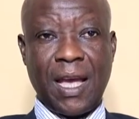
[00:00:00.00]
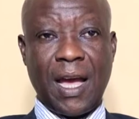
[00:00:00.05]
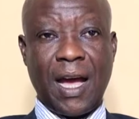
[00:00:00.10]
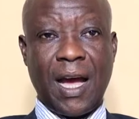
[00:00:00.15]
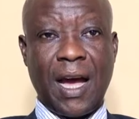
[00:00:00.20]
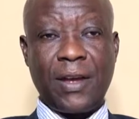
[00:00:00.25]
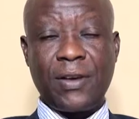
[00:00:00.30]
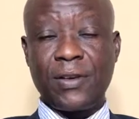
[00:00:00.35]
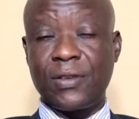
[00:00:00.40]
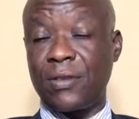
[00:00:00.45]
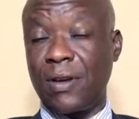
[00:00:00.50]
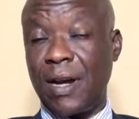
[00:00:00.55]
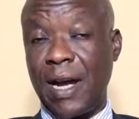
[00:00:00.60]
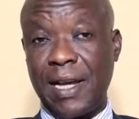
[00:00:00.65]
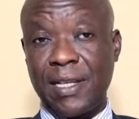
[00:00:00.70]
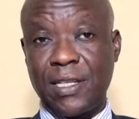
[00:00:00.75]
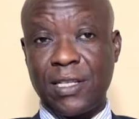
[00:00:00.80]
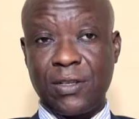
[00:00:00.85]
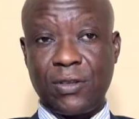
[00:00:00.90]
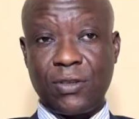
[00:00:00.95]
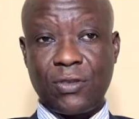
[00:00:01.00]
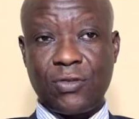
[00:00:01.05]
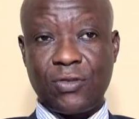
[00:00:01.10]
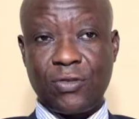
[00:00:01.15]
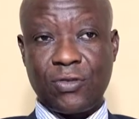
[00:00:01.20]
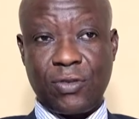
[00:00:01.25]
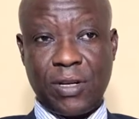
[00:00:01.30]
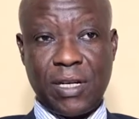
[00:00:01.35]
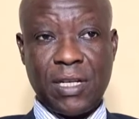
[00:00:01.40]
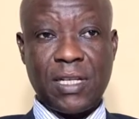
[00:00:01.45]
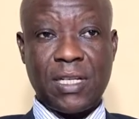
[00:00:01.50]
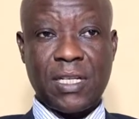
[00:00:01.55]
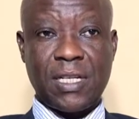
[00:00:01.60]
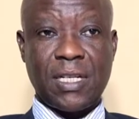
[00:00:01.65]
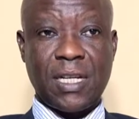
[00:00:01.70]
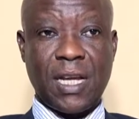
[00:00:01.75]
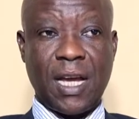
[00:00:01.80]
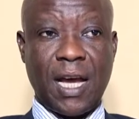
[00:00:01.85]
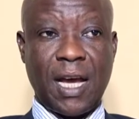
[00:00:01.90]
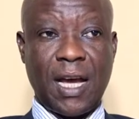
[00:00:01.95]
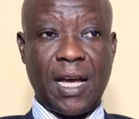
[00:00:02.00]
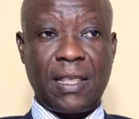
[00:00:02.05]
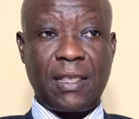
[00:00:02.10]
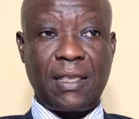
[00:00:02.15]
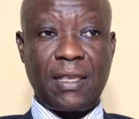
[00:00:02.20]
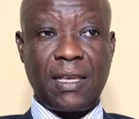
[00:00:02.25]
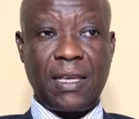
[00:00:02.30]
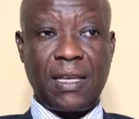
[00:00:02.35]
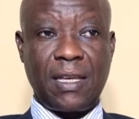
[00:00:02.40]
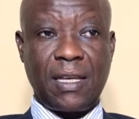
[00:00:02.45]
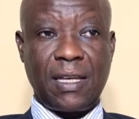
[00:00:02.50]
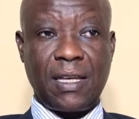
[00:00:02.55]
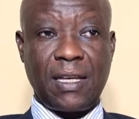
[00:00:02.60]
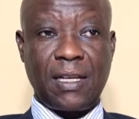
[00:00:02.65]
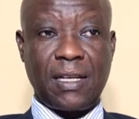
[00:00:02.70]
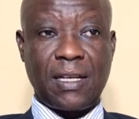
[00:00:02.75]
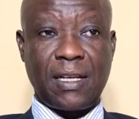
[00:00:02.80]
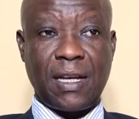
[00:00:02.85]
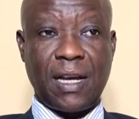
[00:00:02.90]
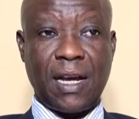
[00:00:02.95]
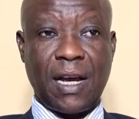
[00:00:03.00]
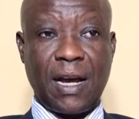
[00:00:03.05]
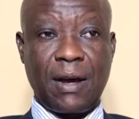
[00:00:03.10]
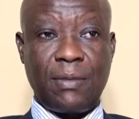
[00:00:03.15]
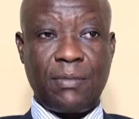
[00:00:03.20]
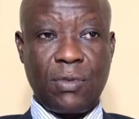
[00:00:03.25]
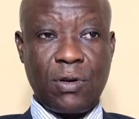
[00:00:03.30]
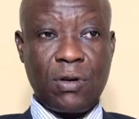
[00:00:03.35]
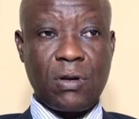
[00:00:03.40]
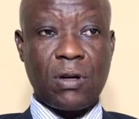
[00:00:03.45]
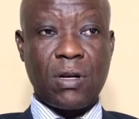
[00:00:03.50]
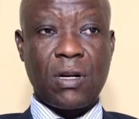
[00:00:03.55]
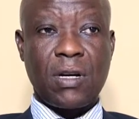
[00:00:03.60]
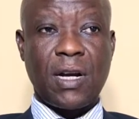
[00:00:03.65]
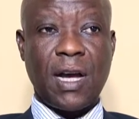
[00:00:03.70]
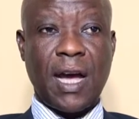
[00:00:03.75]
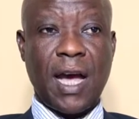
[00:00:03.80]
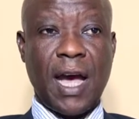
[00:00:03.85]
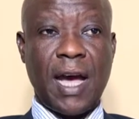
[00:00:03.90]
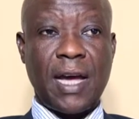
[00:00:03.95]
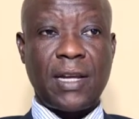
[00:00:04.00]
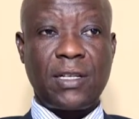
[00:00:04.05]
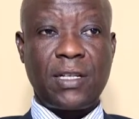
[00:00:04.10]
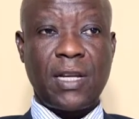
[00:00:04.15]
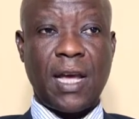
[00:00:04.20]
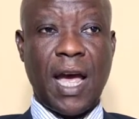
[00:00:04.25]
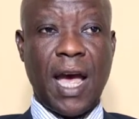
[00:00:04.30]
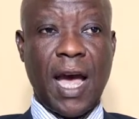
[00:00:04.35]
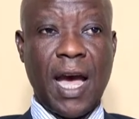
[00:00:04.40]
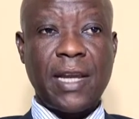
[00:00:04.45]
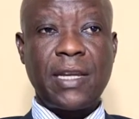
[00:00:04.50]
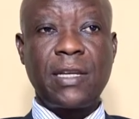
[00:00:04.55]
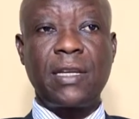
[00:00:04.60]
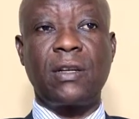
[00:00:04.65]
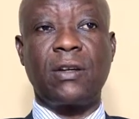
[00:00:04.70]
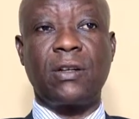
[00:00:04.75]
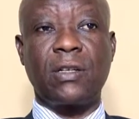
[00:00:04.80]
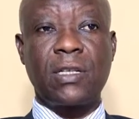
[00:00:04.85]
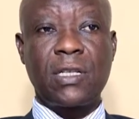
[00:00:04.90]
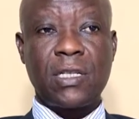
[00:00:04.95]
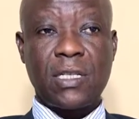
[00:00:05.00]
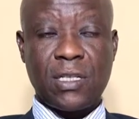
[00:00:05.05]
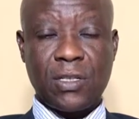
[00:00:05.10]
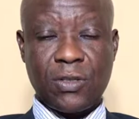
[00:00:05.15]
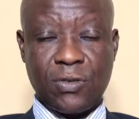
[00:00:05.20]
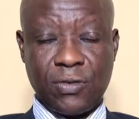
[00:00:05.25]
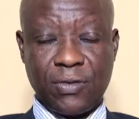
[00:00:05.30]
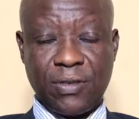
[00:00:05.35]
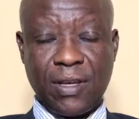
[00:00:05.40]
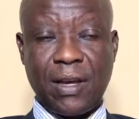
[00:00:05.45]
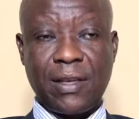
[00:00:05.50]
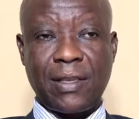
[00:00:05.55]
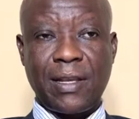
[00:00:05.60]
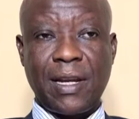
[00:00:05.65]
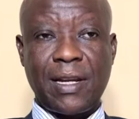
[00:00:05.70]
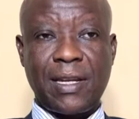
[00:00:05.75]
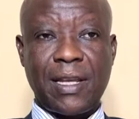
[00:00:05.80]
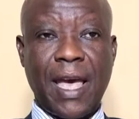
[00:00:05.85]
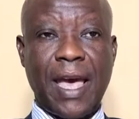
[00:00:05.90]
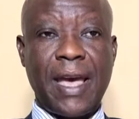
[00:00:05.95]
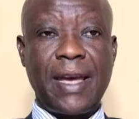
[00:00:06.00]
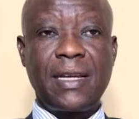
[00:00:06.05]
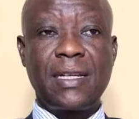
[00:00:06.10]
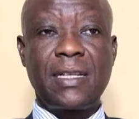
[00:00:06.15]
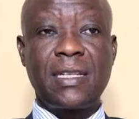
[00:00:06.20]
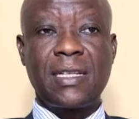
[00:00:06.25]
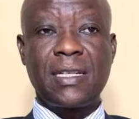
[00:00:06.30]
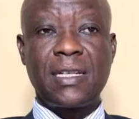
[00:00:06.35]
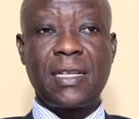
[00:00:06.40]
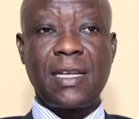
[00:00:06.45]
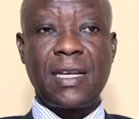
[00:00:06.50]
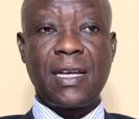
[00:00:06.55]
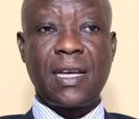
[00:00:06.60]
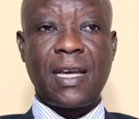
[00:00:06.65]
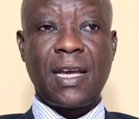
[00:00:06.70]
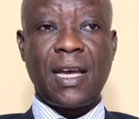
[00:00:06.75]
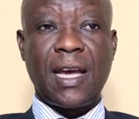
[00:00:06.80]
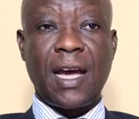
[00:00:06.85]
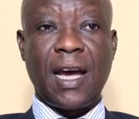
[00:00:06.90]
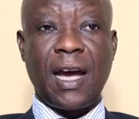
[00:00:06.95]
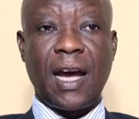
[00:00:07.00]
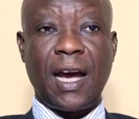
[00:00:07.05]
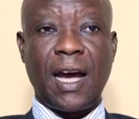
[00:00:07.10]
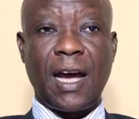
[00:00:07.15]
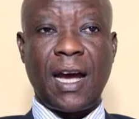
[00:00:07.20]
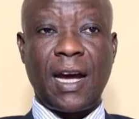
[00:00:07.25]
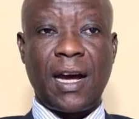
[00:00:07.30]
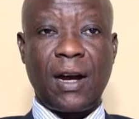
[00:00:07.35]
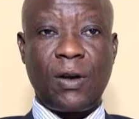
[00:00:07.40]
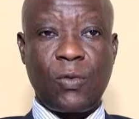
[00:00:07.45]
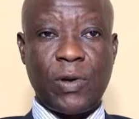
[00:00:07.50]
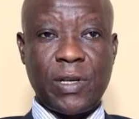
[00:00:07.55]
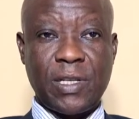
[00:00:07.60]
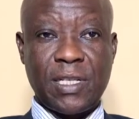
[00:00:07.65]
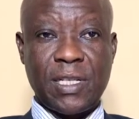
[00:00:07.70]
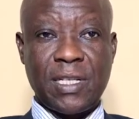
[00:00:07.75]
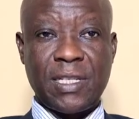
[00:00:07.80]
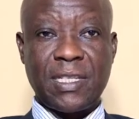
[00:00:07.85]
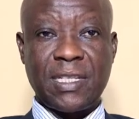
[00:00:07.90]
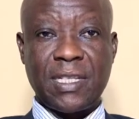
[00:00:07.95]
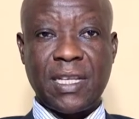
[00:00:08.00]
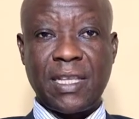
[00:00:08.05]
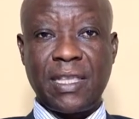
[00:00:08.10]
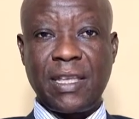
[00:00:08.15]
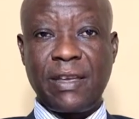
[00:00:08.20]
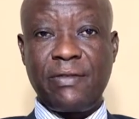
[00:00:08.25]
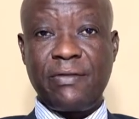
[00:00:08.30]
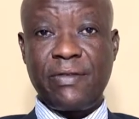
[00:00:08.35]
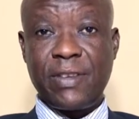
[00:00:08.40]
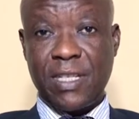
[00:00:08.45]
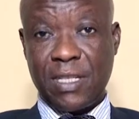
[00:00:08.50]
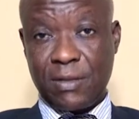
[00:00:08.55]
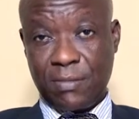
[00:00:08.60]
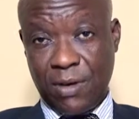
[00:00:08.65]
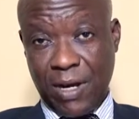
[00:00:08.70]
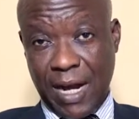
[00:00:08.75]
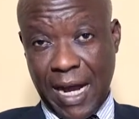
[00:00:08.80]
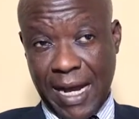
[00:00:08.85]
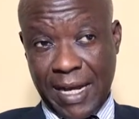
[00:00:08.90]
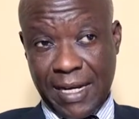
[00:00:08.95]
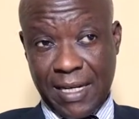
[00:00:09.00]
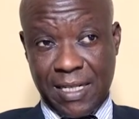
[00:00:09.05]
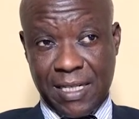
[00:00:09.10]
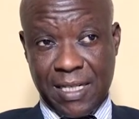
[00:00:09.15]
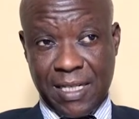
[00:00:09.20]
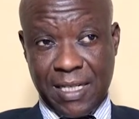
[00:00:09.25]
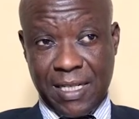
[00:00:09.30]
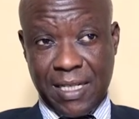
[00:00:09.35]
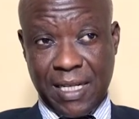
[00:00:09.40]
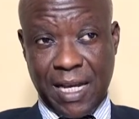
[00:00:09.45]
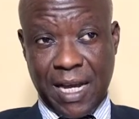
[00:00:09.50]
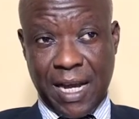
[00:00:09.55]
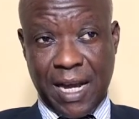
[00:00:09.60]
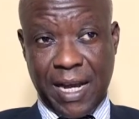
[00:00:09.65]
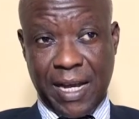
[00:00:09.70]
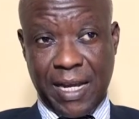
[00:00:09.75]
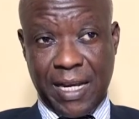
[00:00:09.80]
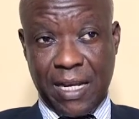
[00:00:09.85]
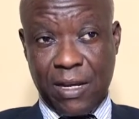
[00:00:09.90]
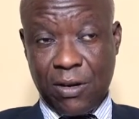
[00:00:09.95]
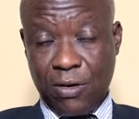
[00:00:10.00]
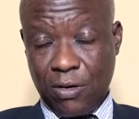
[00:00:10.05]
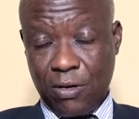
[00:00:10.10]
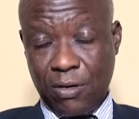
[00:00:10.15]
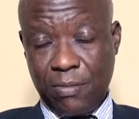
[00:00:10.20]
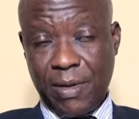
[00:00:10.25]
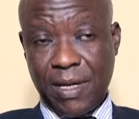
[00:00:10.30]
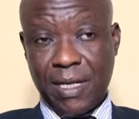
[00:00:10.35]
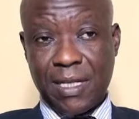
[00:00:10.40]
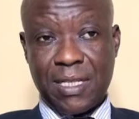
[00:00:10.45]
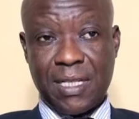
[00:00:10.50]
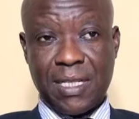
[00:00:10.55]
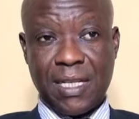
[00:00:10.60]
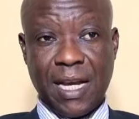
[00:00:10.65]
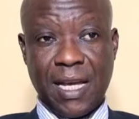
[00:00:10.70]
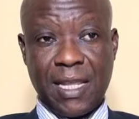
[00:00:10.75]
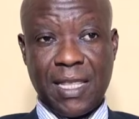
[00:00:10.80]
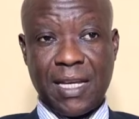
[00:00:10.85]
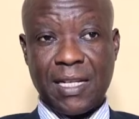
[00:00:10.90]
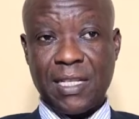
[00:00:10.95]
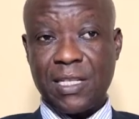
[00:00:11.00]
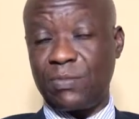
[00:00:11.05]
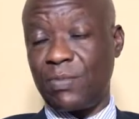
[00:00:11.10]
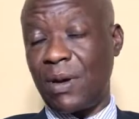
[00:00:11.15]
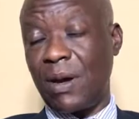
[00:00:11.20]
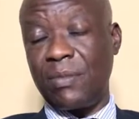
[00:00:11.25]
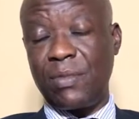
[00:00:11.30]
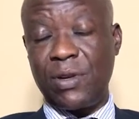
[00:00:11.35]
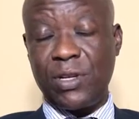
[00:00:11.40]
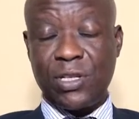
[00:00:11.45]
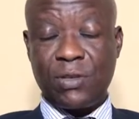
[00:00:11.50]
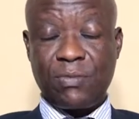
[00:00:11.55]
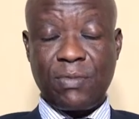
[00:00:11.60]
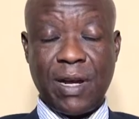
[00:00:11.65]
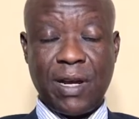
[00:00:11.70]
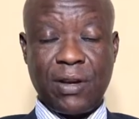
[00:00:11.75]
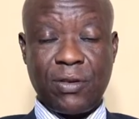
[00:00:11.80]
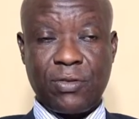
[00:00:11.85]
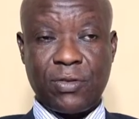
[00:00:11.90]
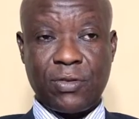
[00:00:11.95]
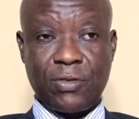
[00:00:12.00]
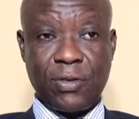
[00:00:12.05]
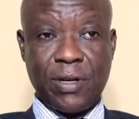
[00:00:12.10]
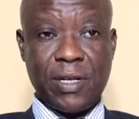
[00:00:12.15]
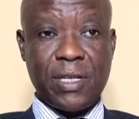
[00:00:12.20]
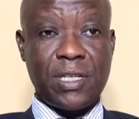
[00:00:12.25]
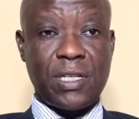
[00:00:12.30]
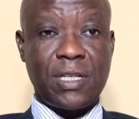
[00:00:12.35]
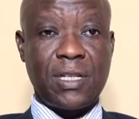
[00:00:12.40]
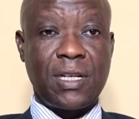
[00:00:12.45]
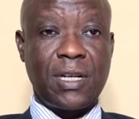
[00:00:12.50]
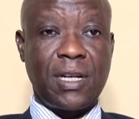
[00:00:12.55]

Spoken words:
I also ask you to read the book, Adinot, 2008, which is The Invisible Hand in Economics, and that is published by Routledge.